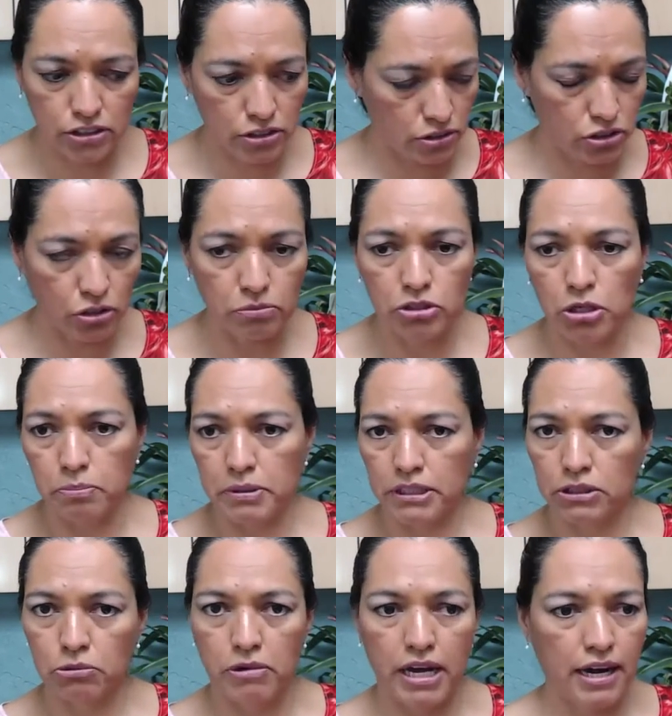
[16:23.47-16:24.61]
Some topics
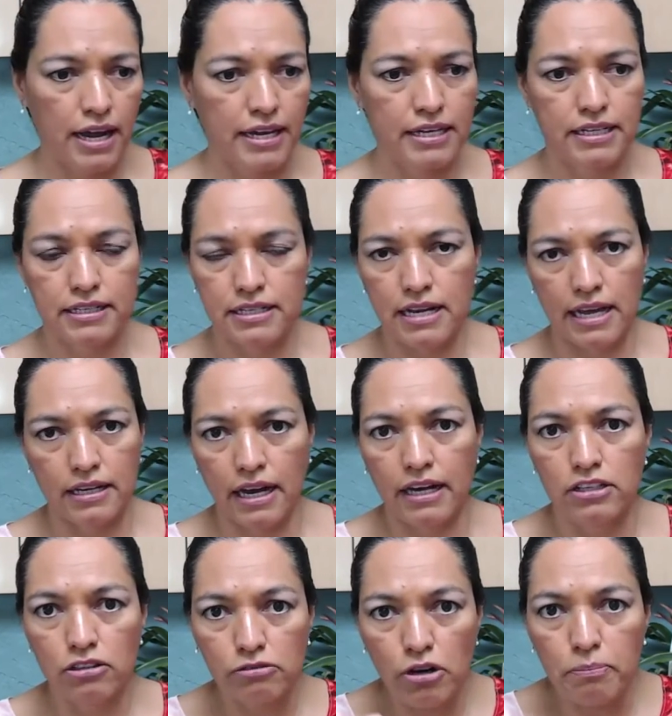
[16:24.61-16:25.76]
were like
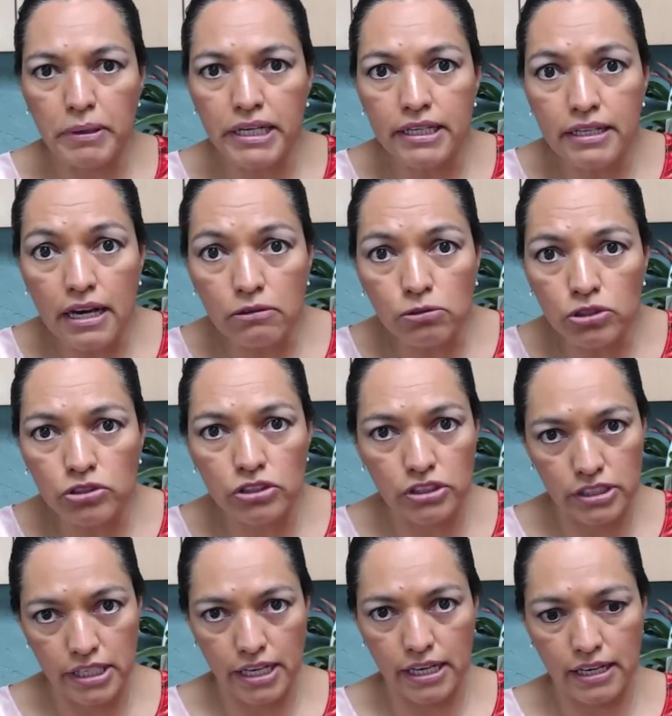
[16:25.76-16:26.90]
kind of opening a wound,
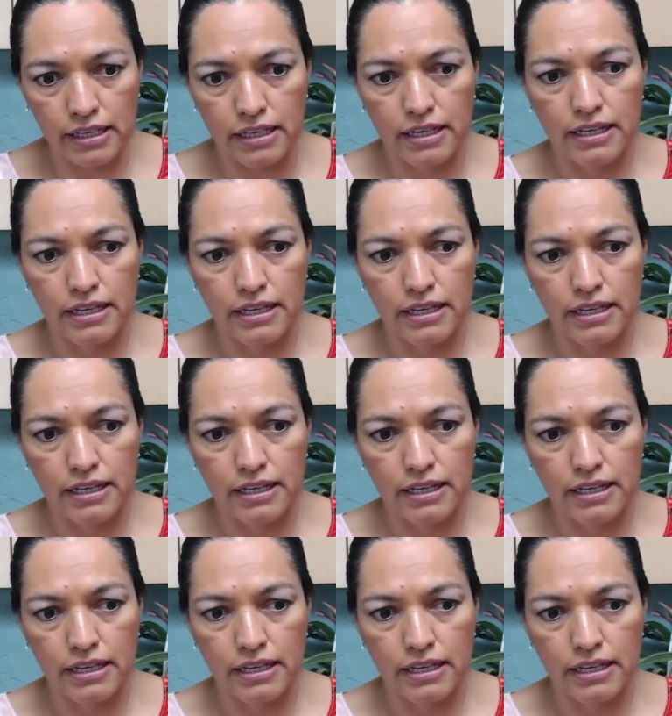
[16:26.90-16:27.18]
yeah?